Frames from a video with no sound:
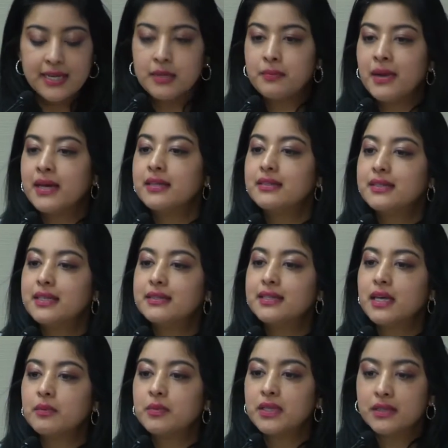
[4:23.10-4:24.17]
protecting
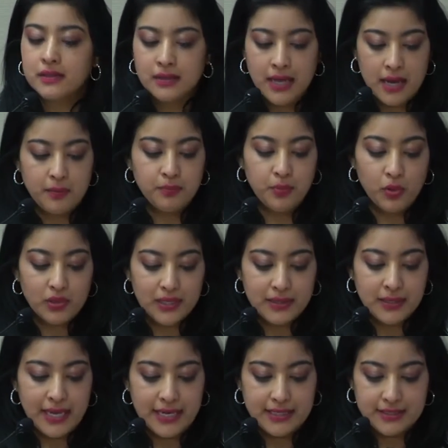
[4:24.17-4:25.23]
their health and their
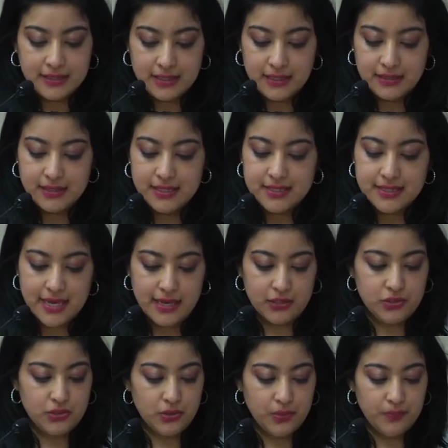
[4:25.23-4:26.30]
well-being. These are
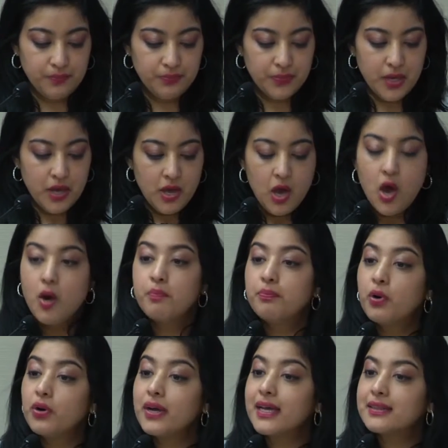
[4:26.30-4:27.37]
very important
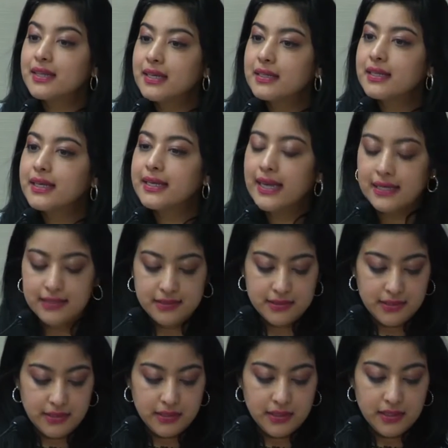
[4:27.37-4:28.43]
elements for the
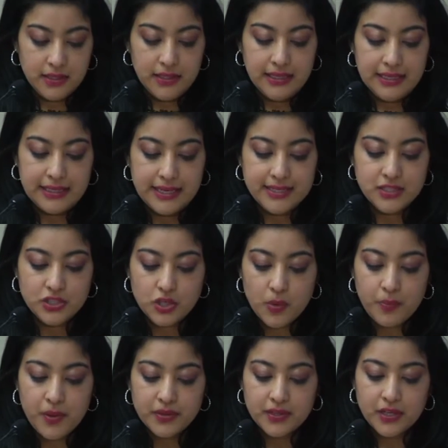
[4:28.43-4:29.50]
equality
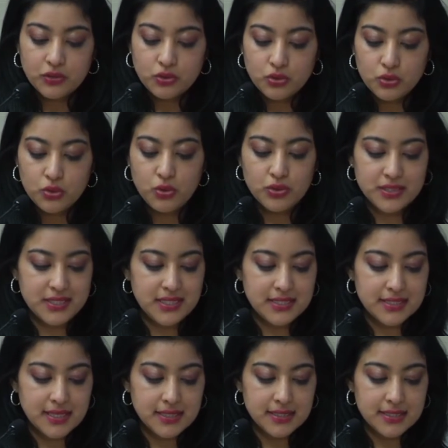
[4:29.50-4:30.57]
between sexes.
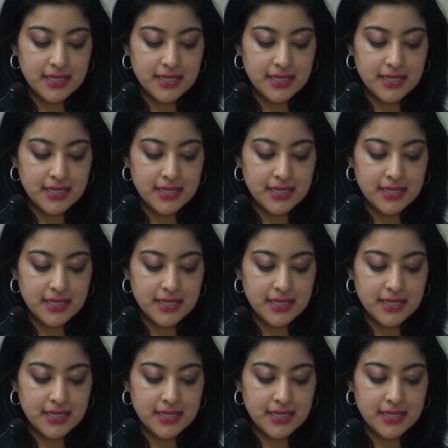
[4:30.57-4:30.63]
To